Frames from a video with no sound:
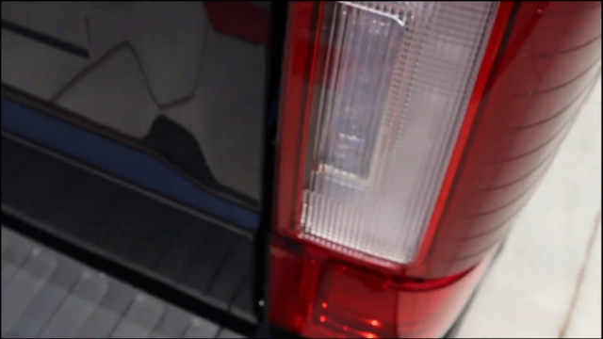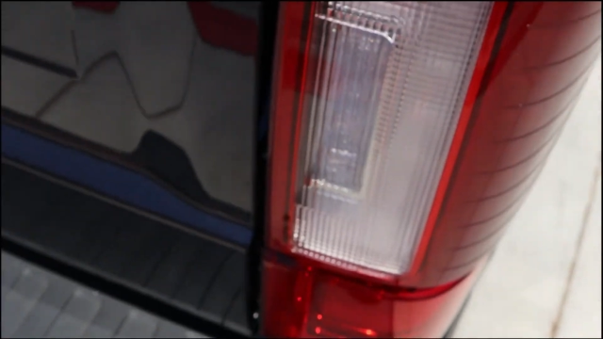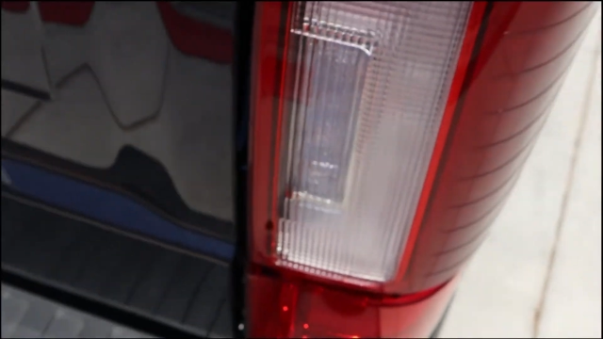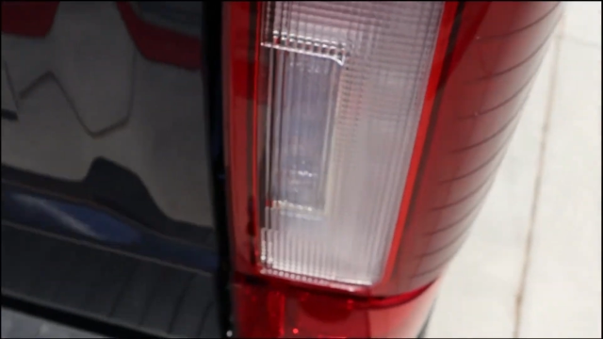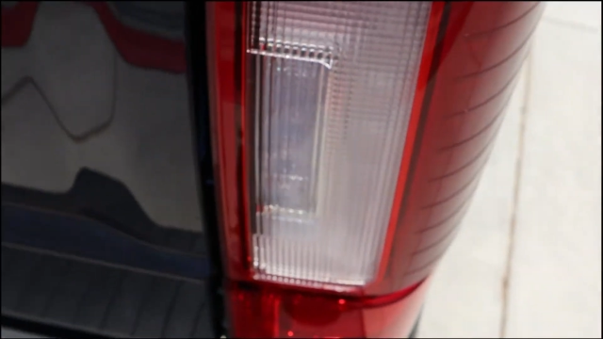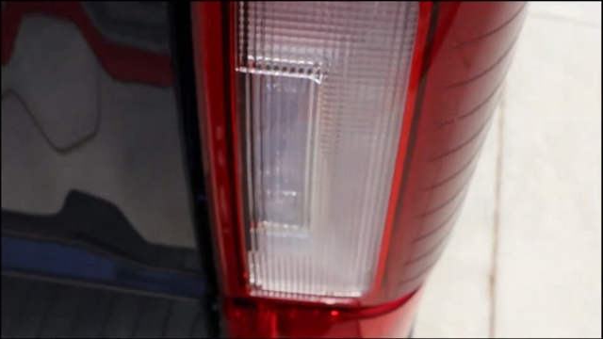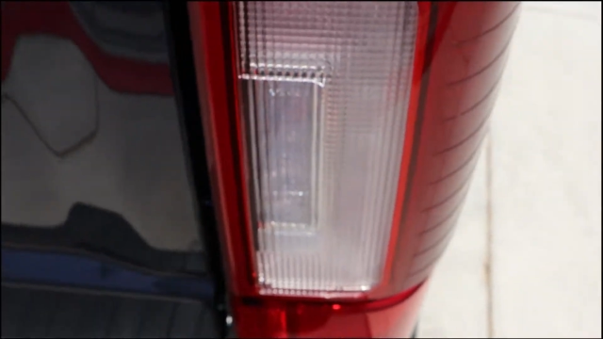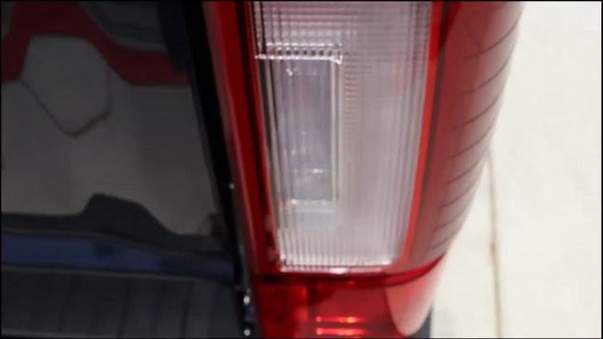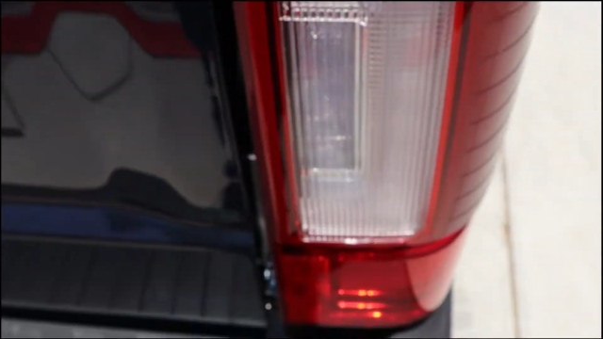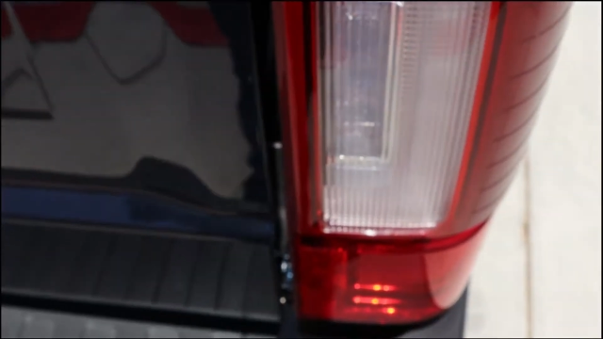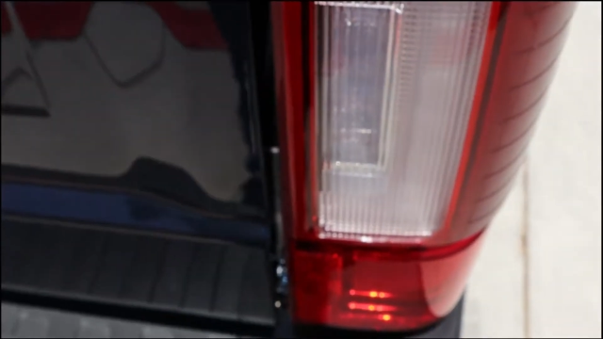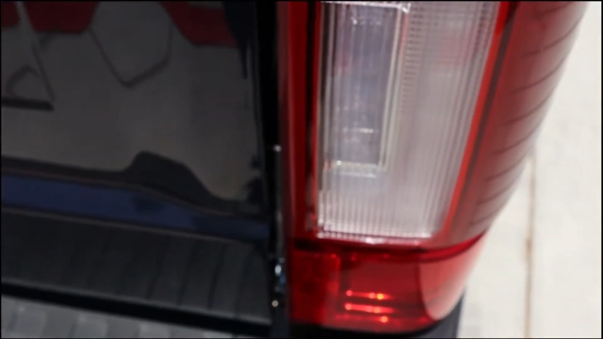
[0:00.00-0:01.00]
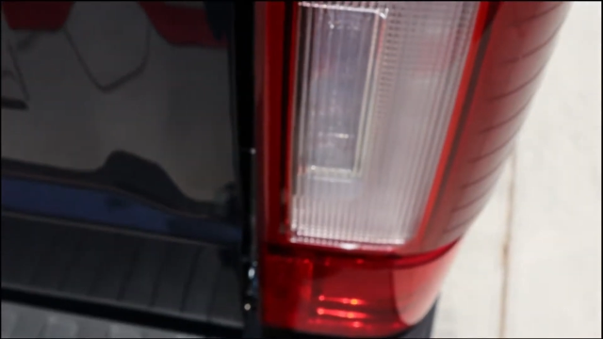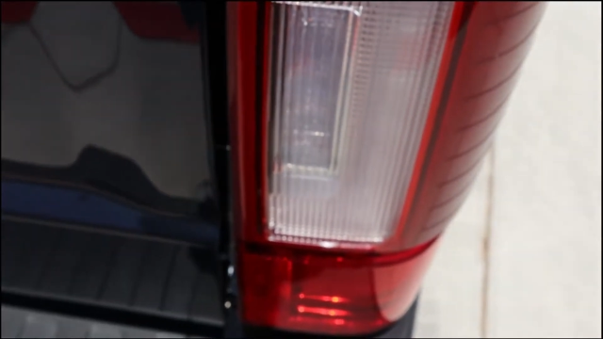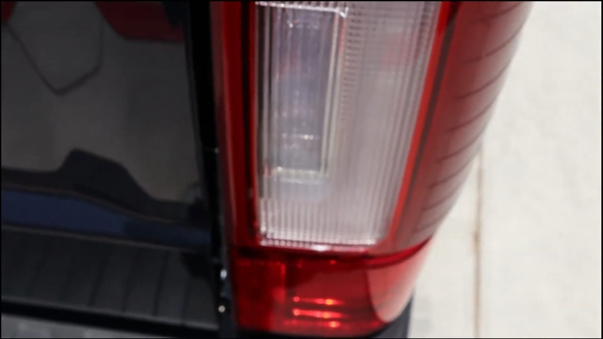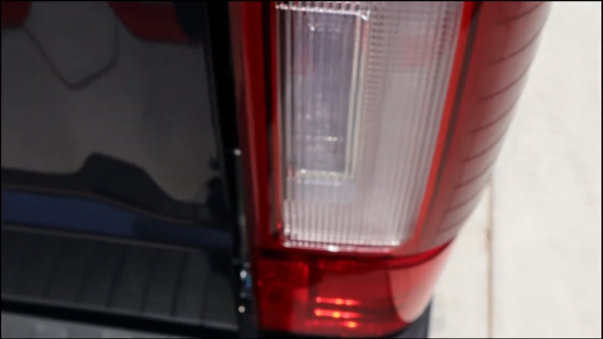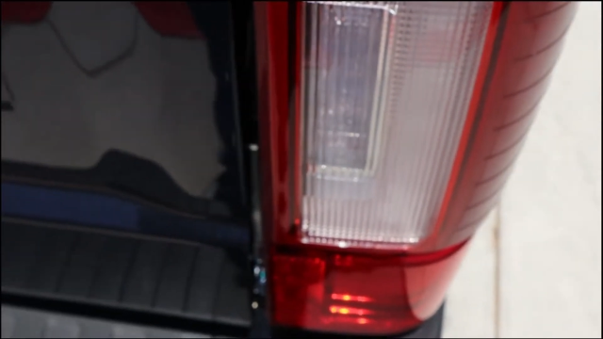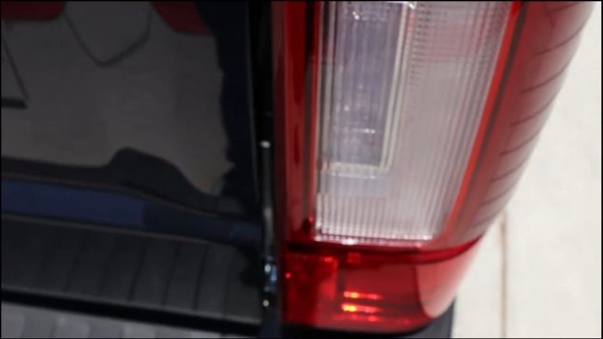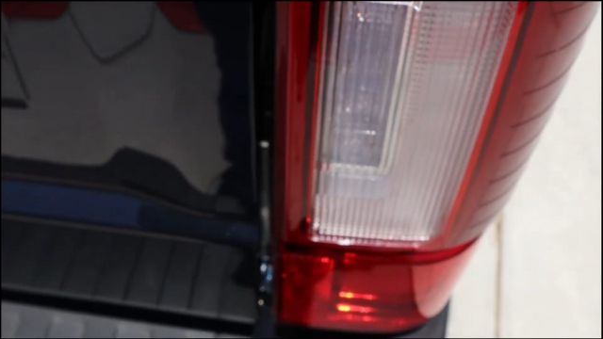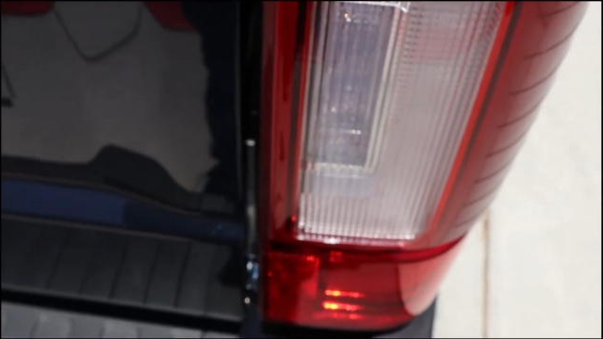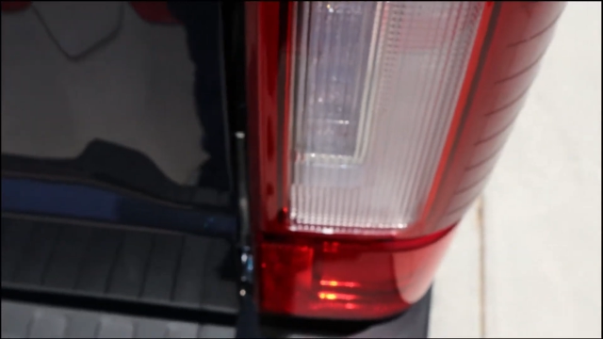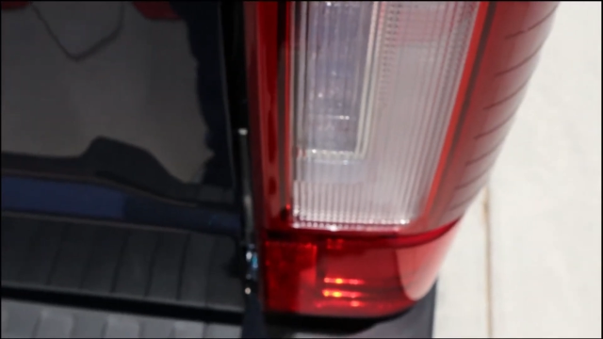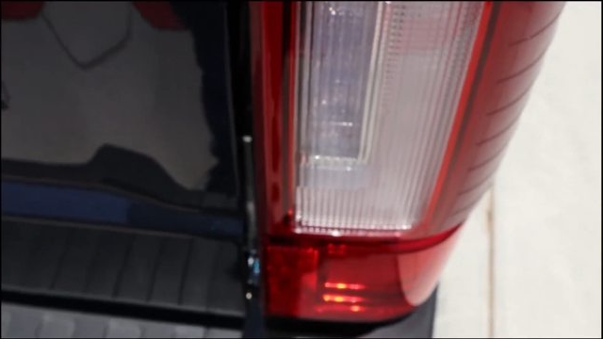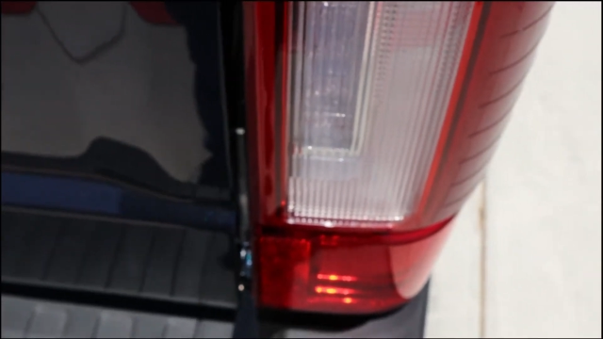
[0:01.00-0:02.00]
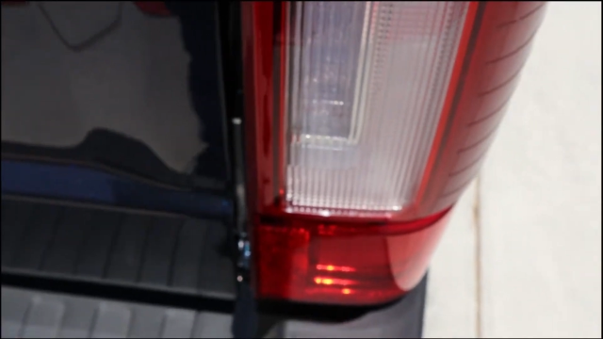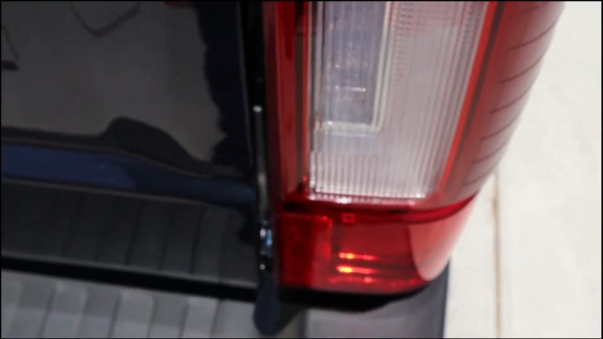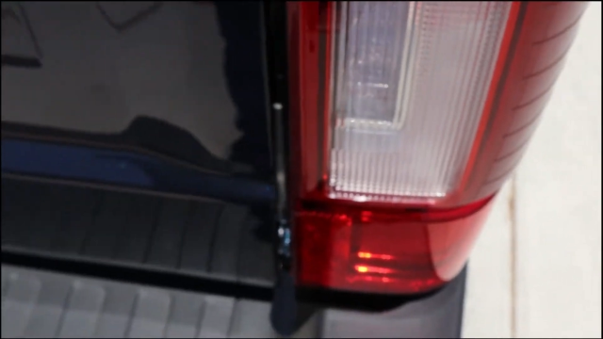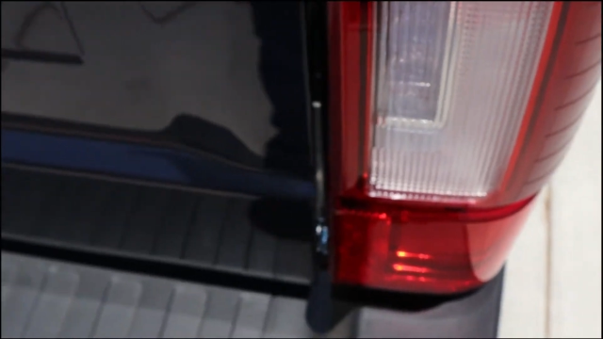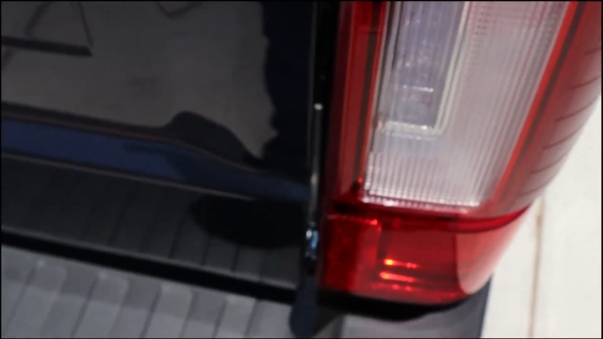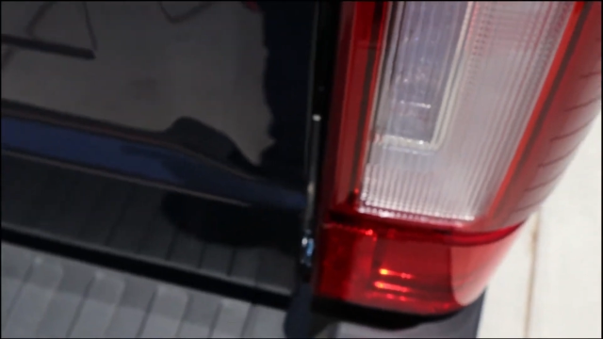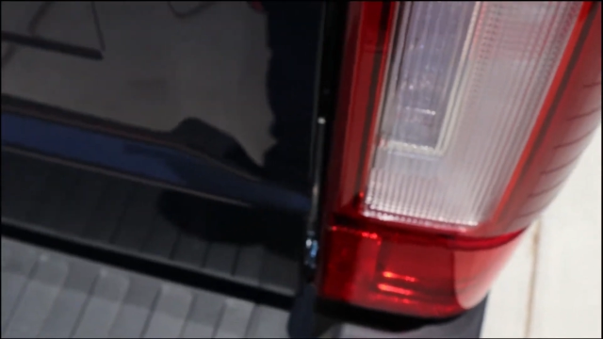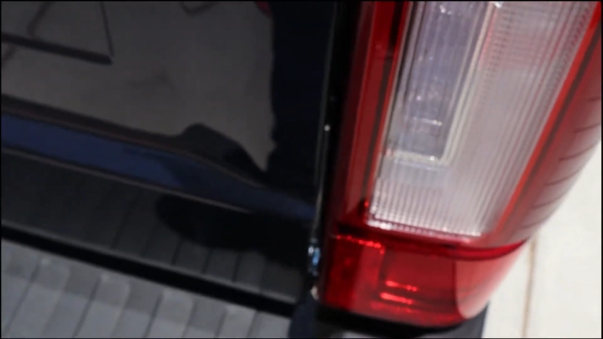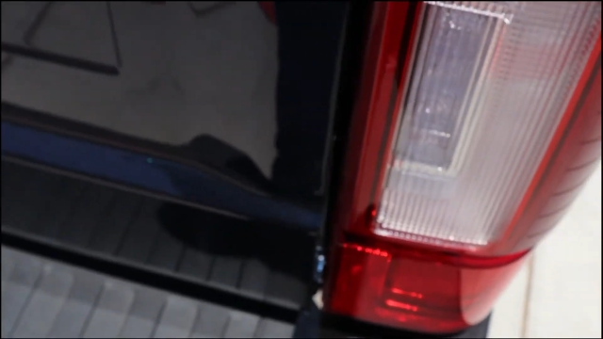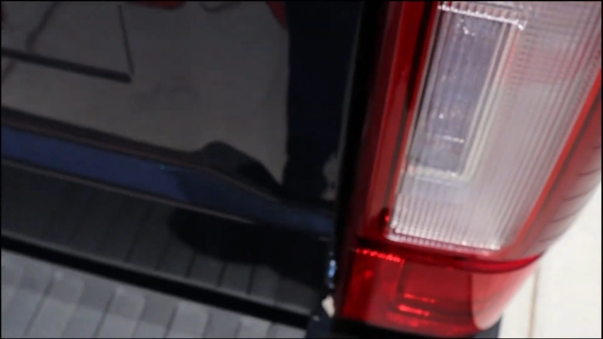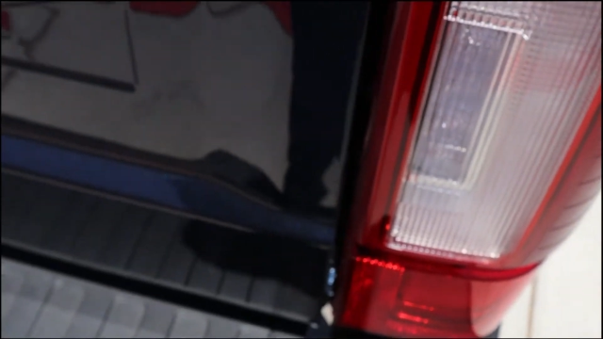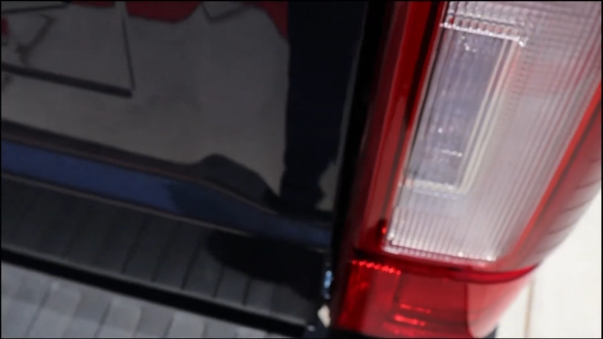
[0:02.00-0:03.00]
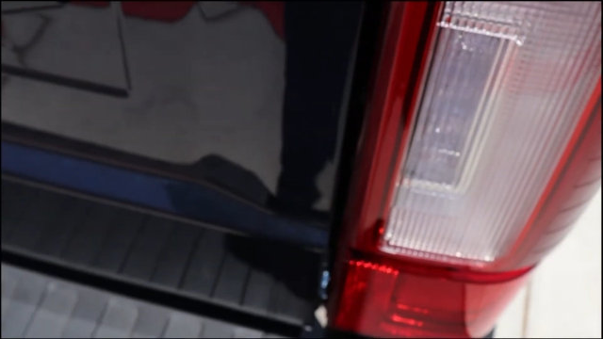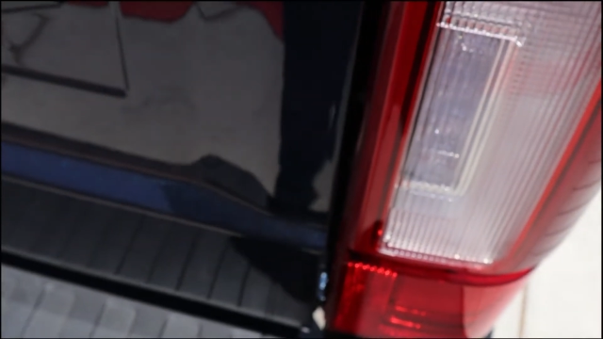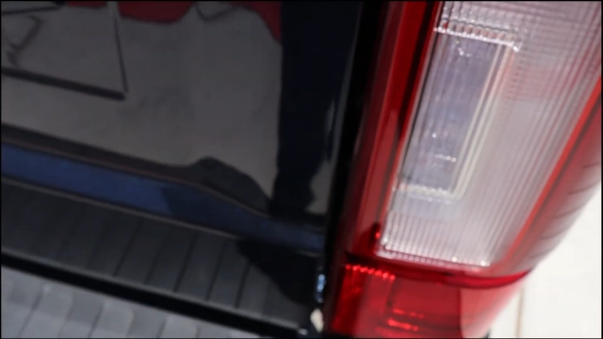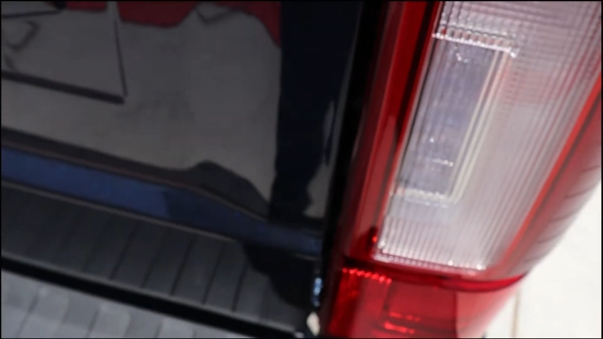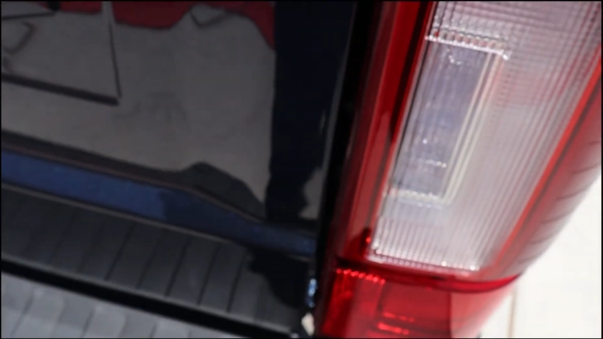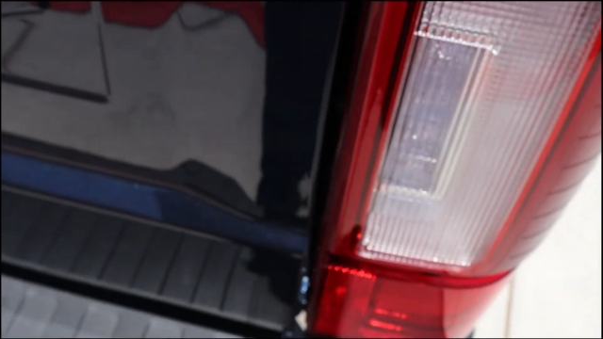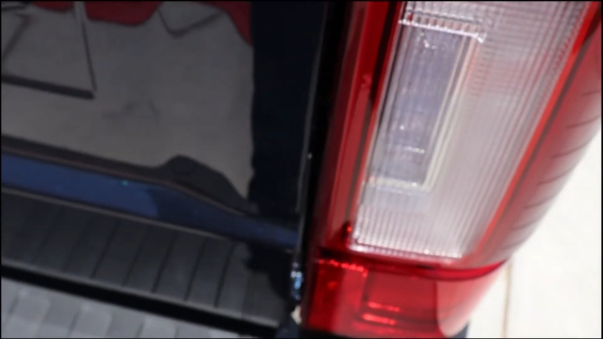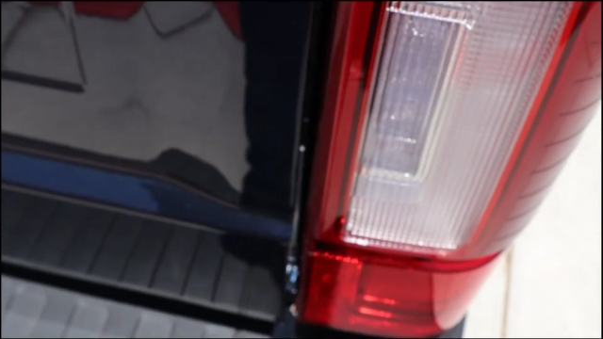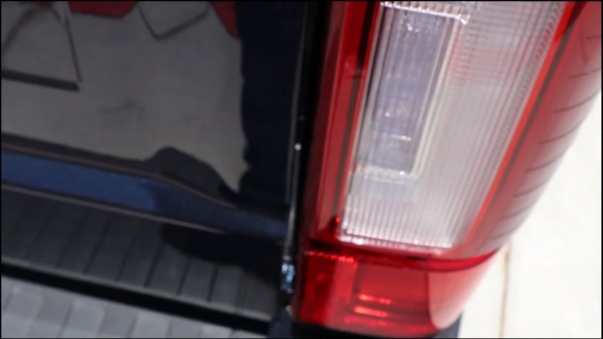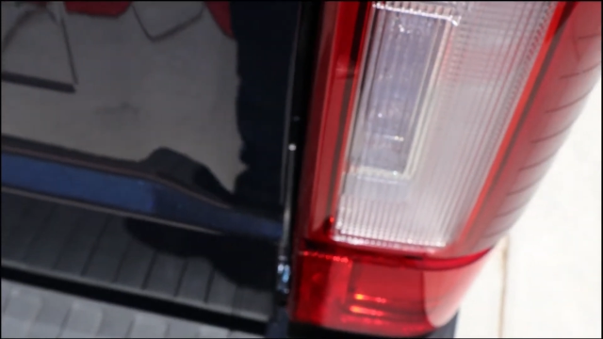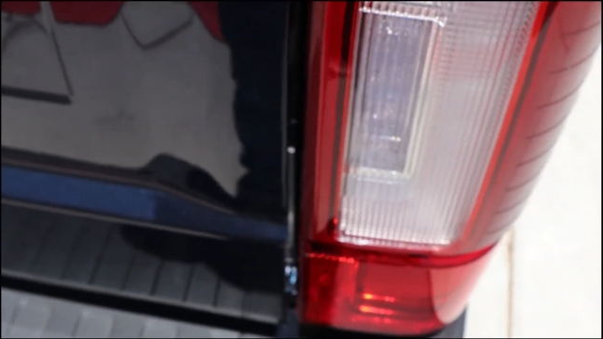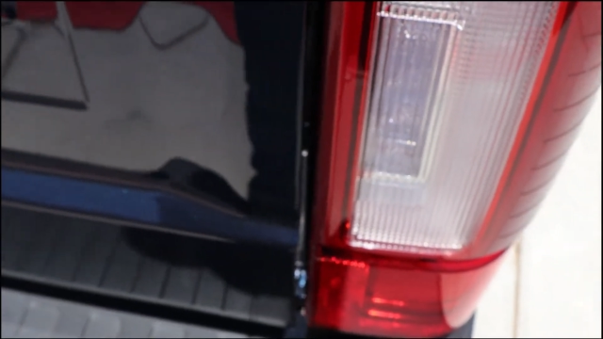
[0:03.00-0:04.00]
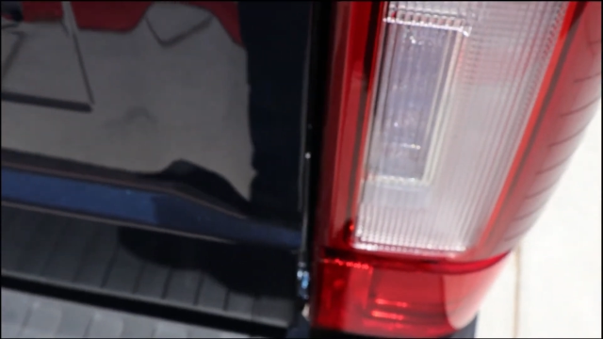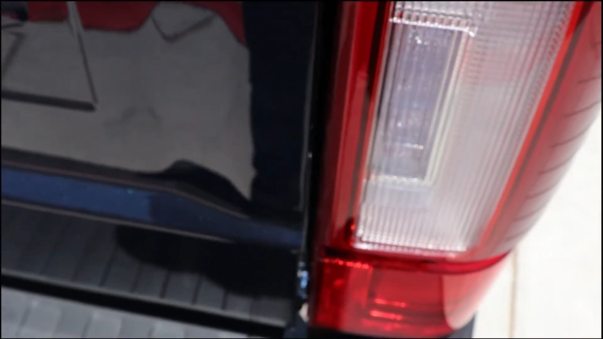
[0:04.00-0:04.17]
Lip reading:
(no speaker visible)